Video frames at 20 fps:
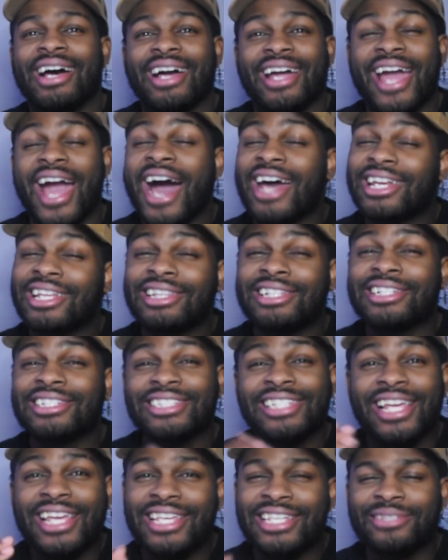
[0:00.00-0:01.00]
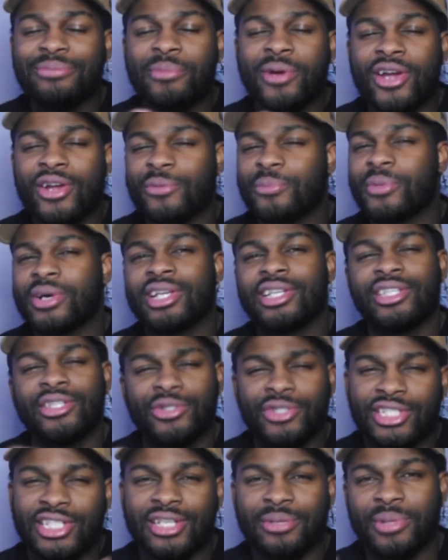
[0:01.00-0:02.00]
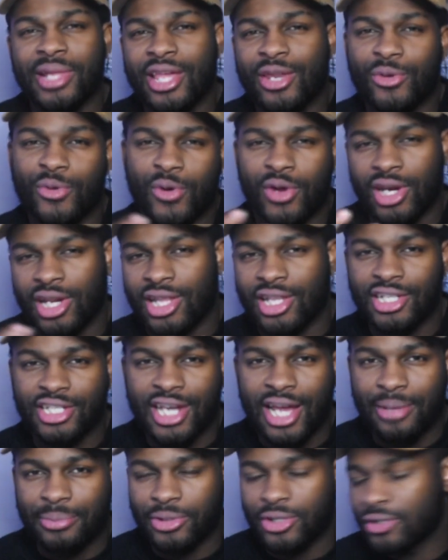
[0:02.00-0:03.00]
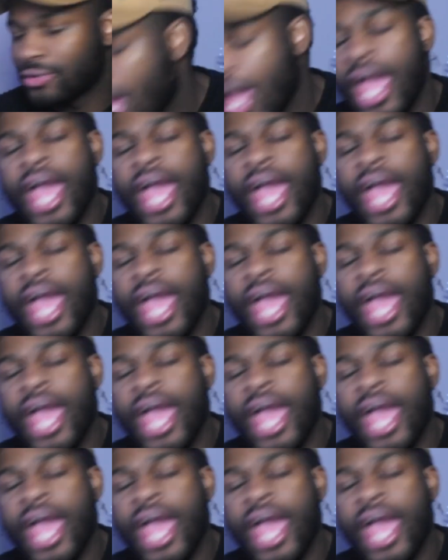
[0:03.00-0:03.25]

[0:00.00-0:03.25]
Kind of looks like he's murked, but you see him later on in the chapter.